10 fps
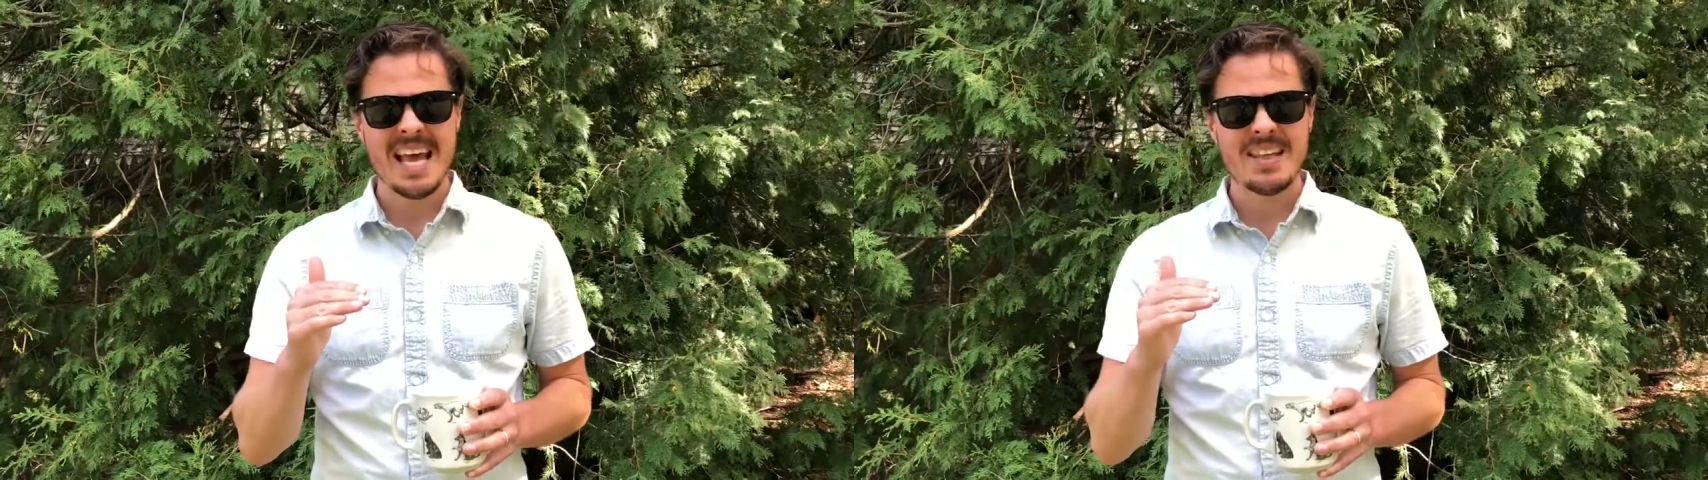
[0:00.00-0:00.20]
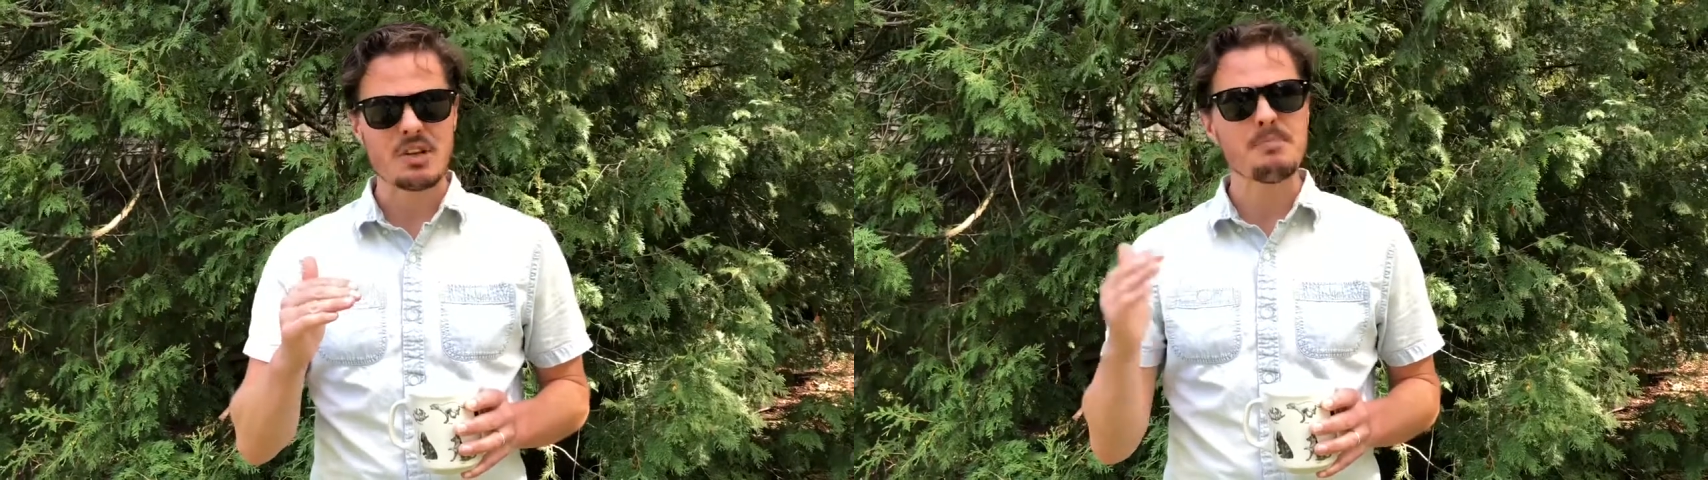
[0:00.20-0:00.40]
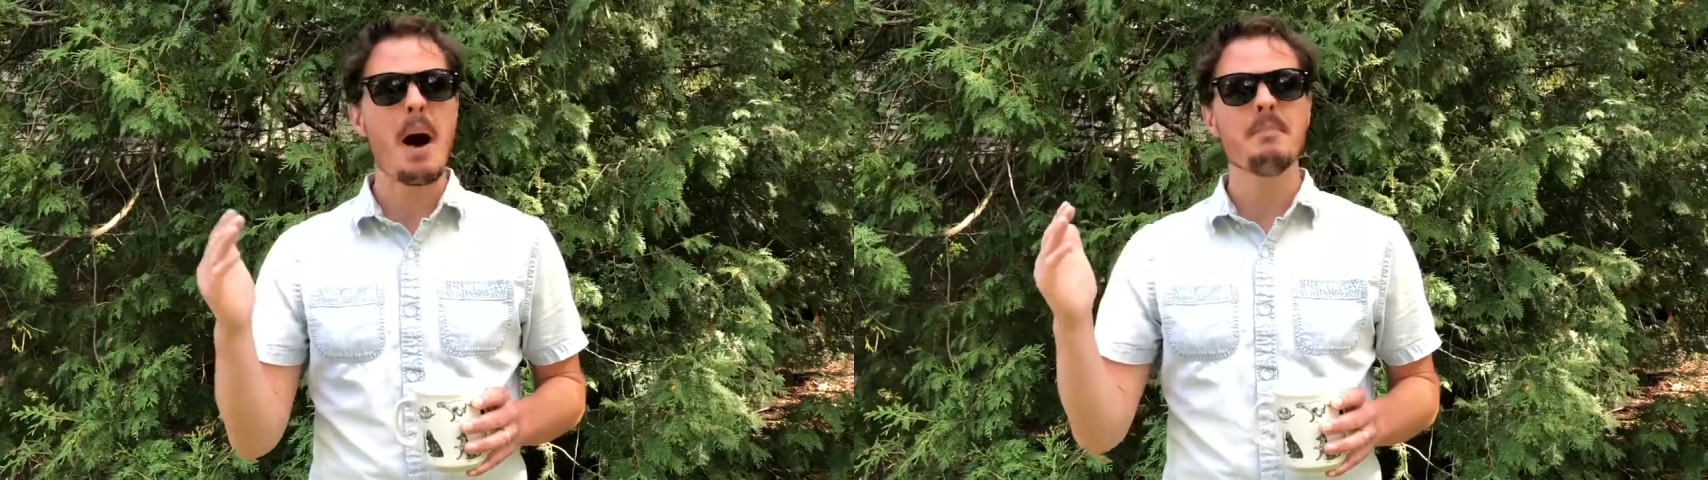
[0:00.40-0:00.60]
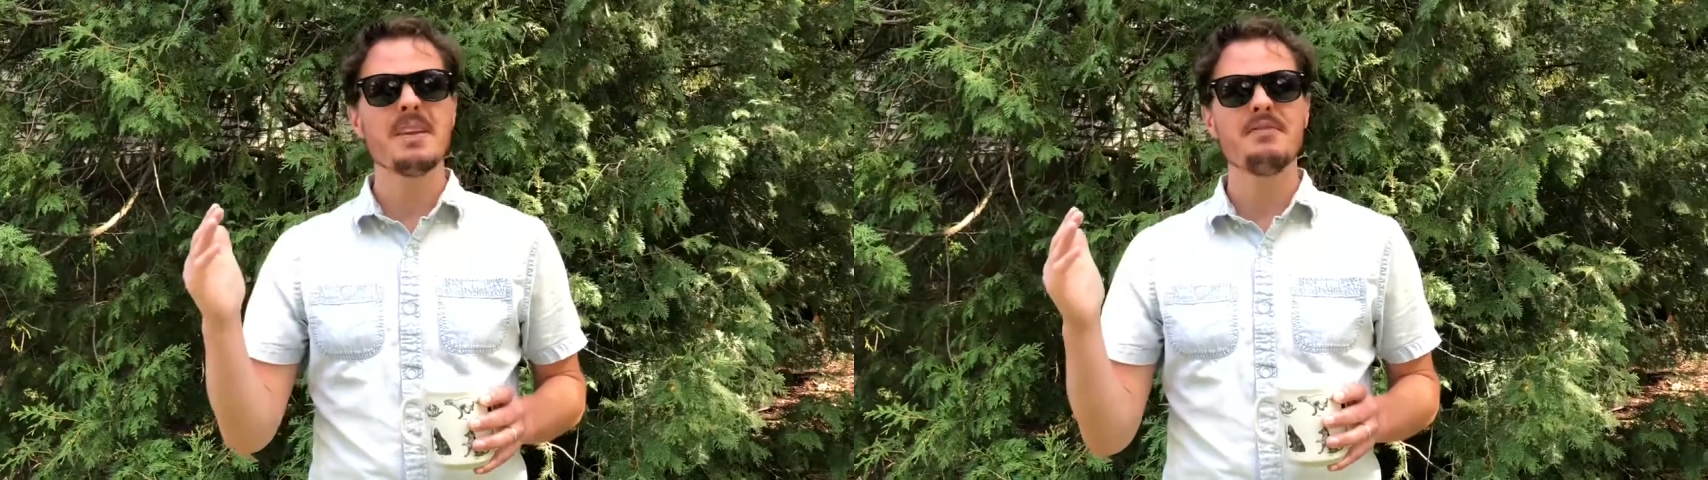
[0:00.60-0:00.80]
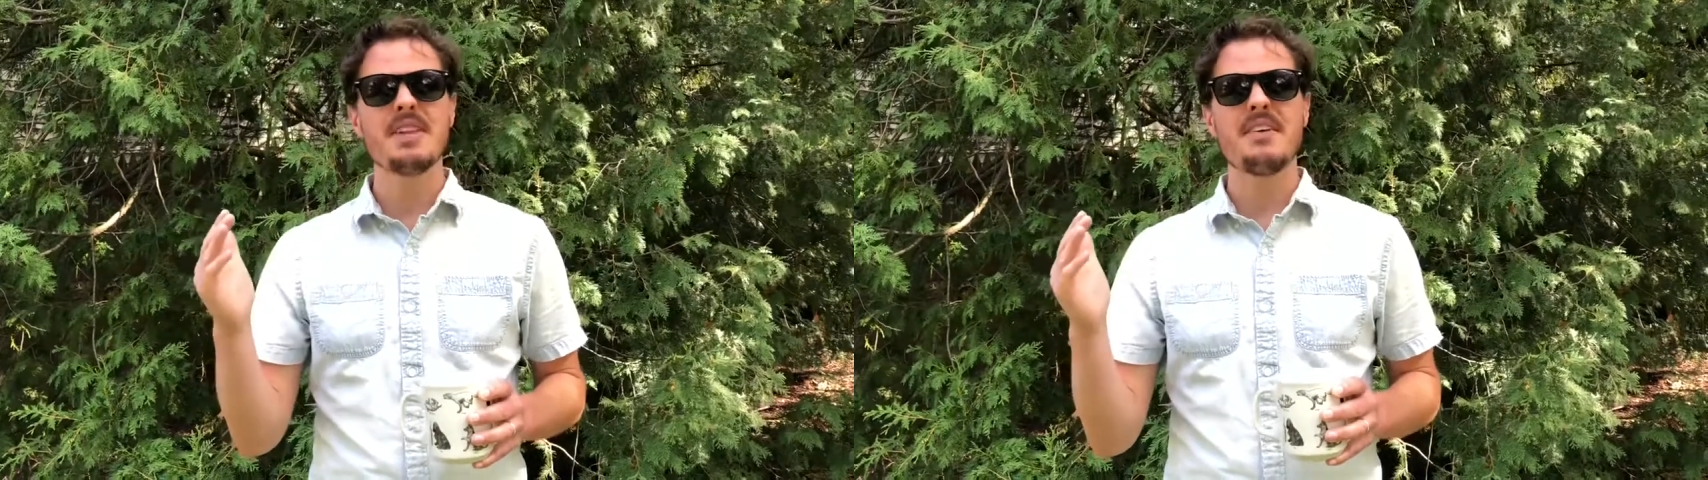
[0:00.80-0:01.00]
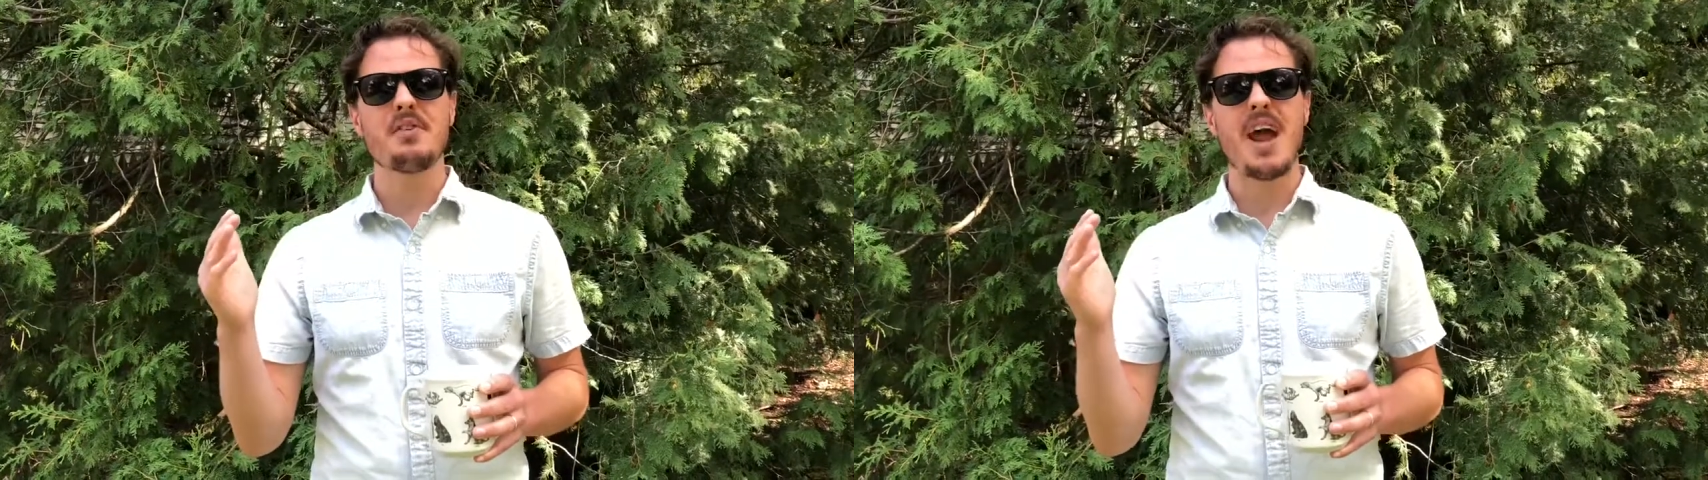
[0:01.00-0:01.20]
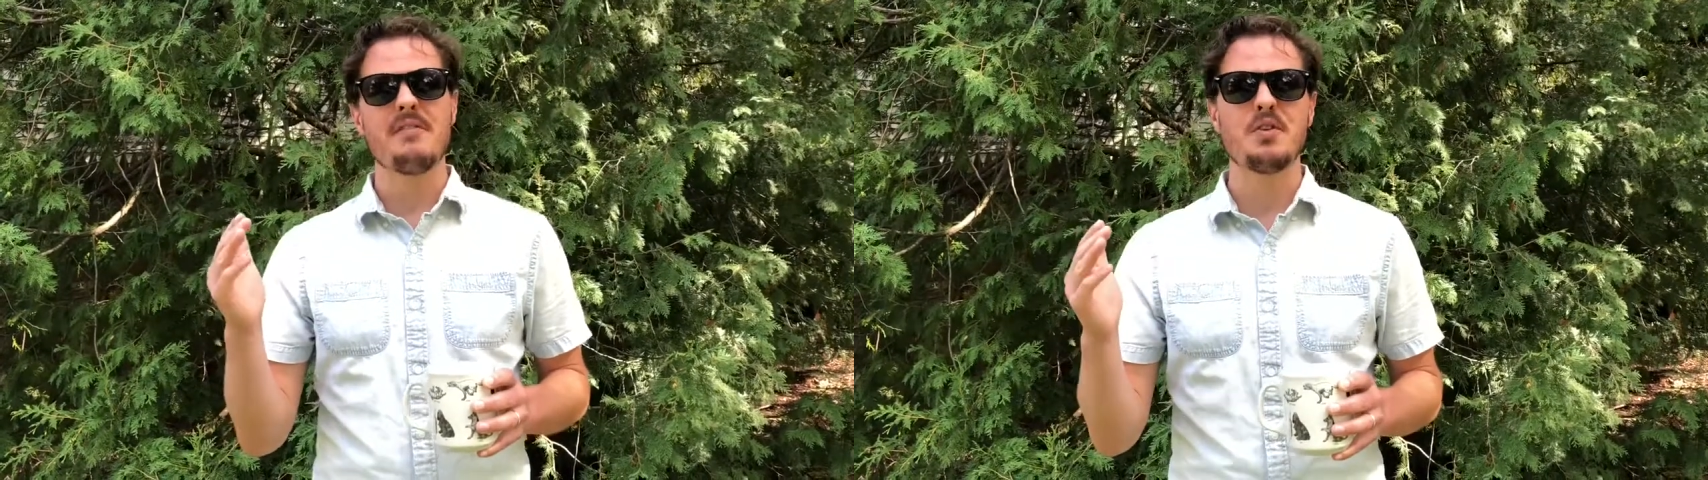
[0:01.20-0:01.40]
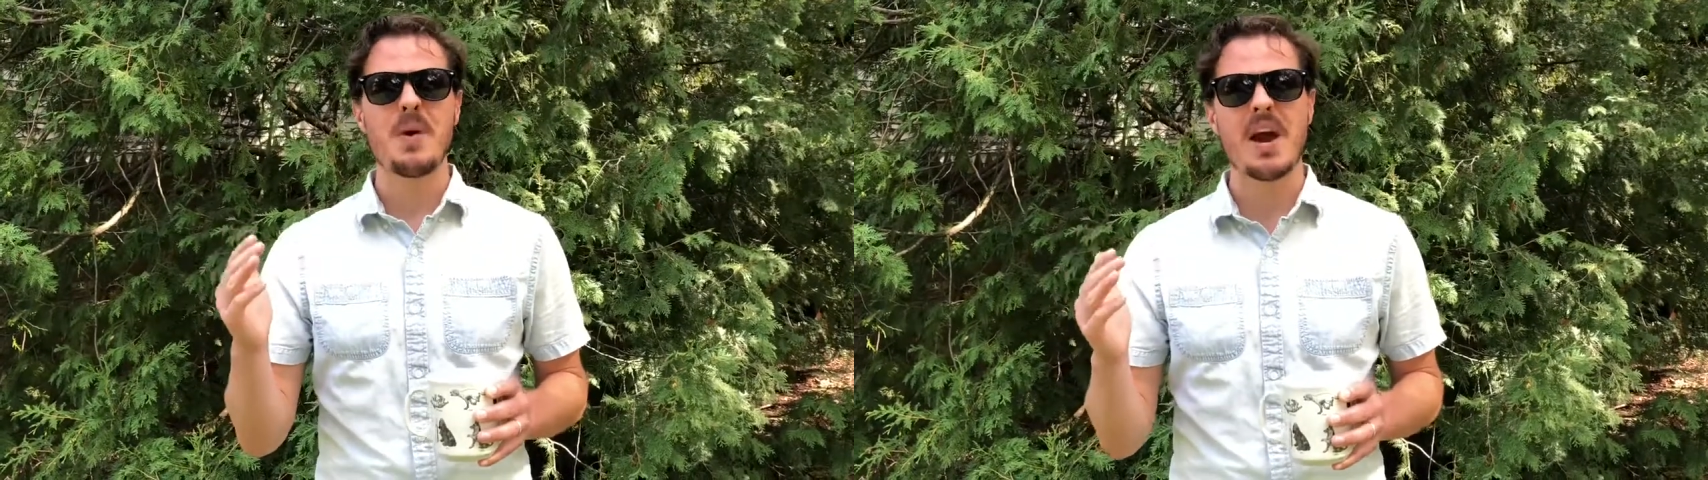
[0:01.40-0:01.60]
There's pumpkin flavor
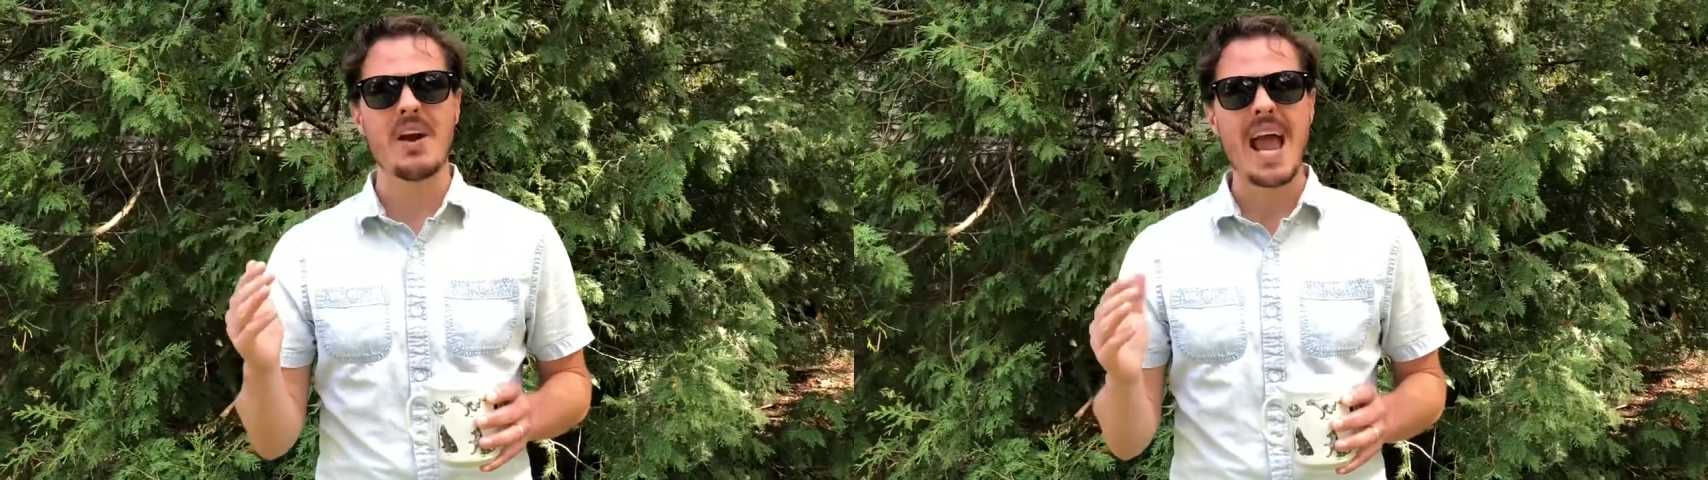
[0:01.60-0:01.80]
everywhere,